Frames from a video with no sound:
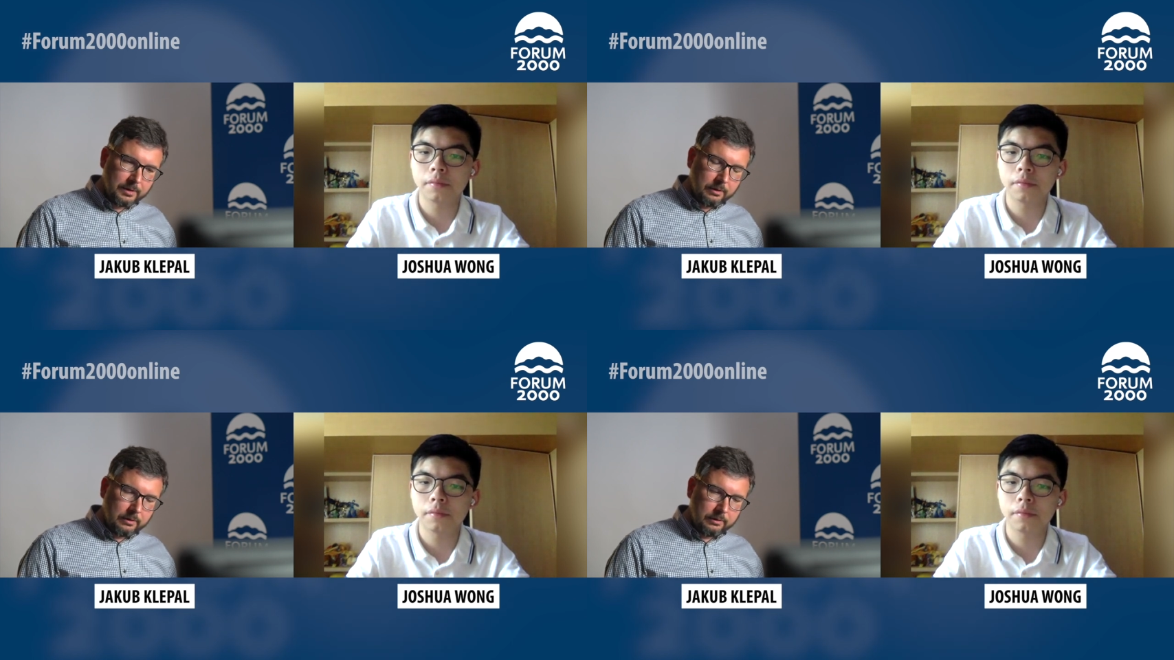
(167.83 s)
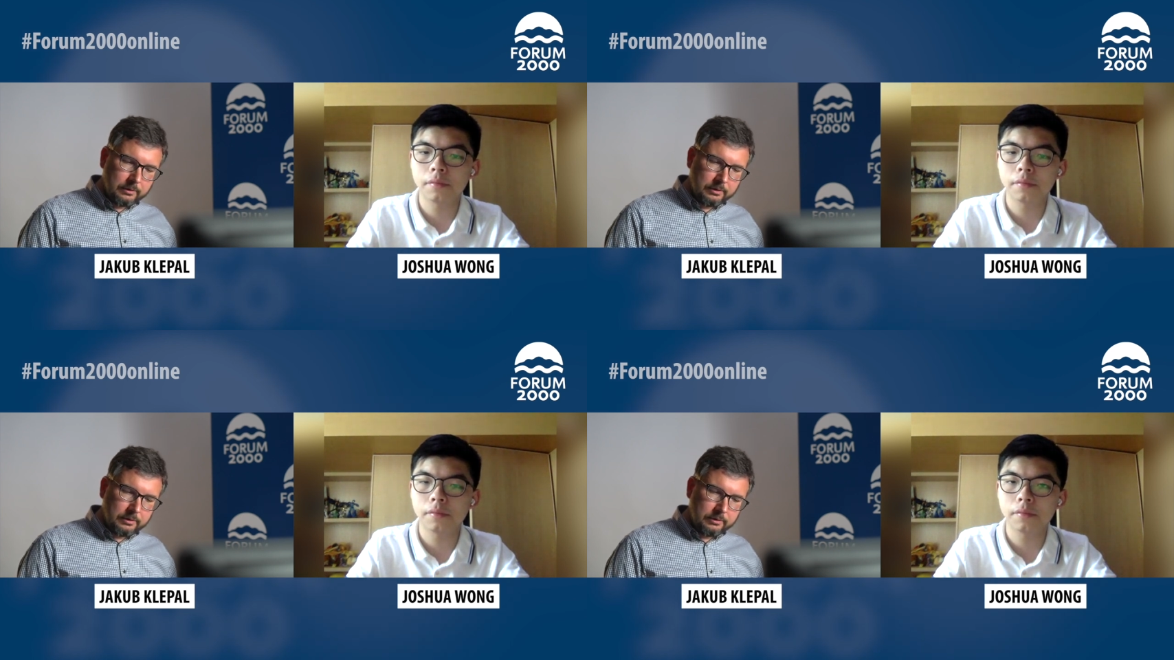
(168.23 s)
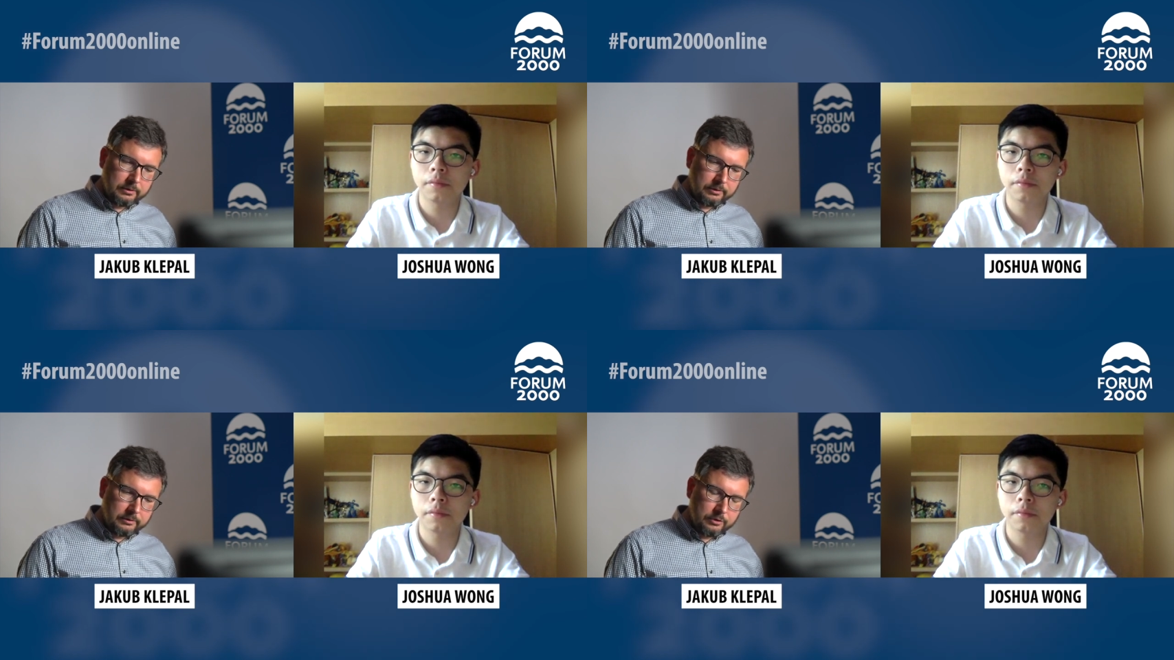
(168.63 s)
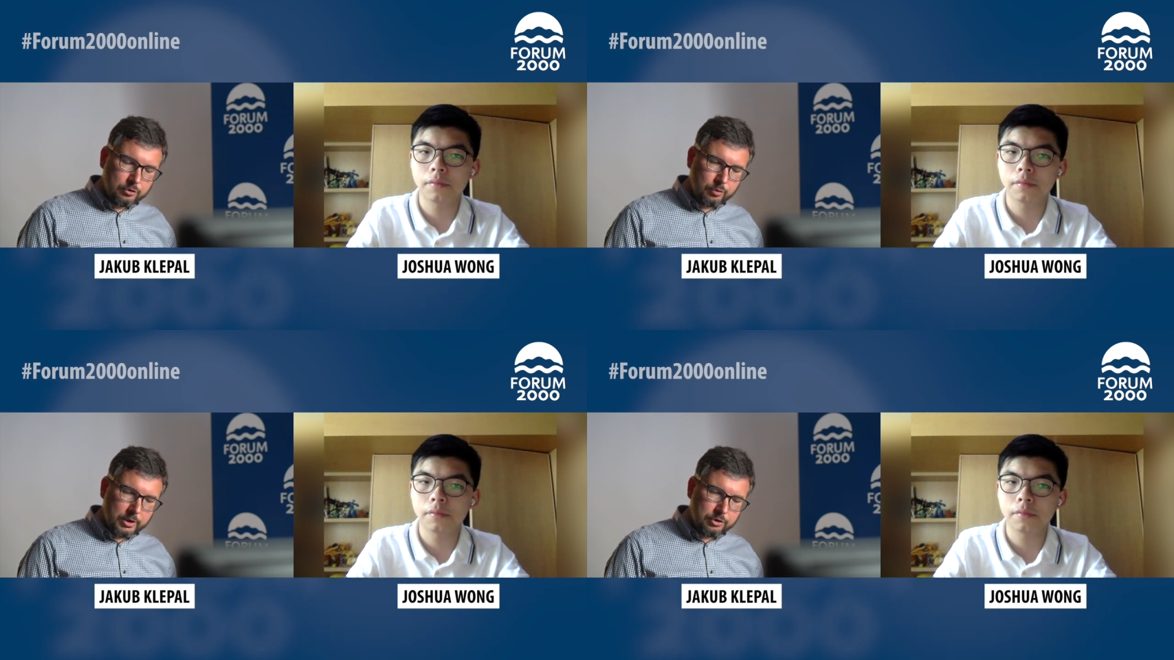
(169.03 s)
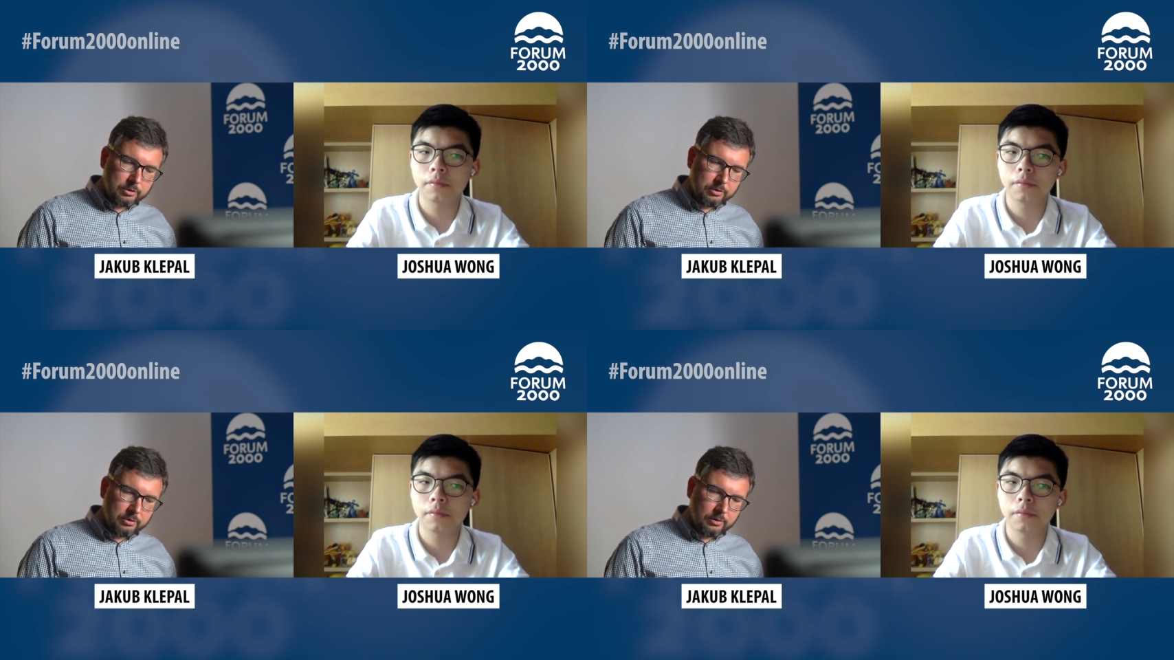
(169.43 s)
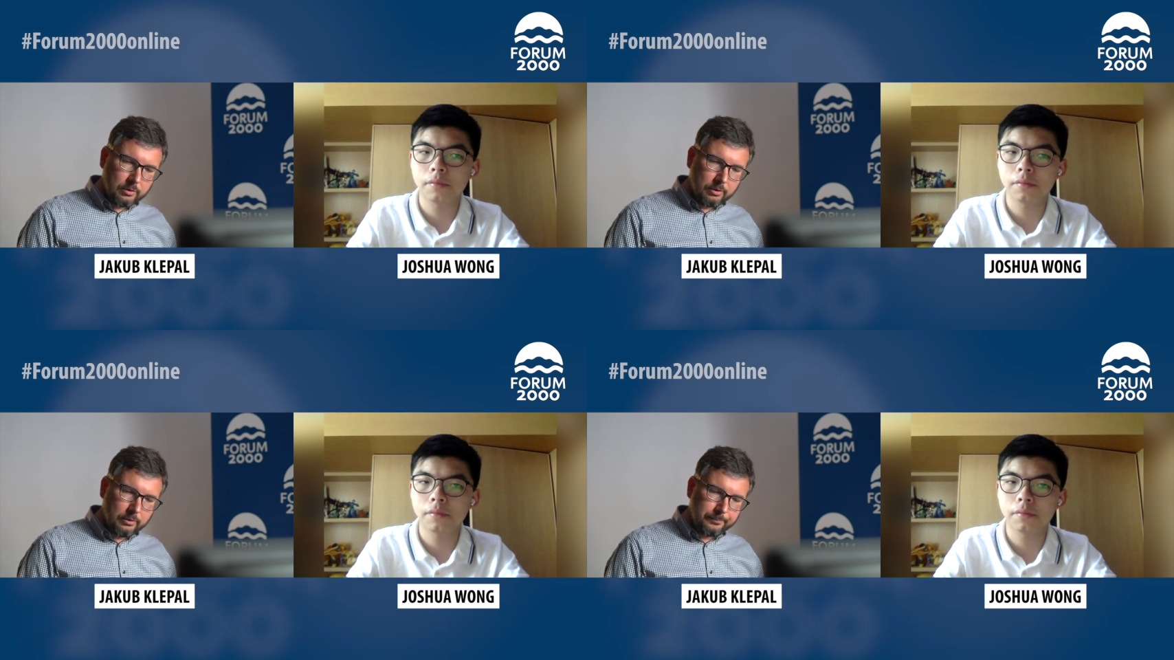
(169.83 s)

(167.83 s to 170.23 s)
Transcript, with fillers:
Speaker 1: uh, the, the, the, situation uh,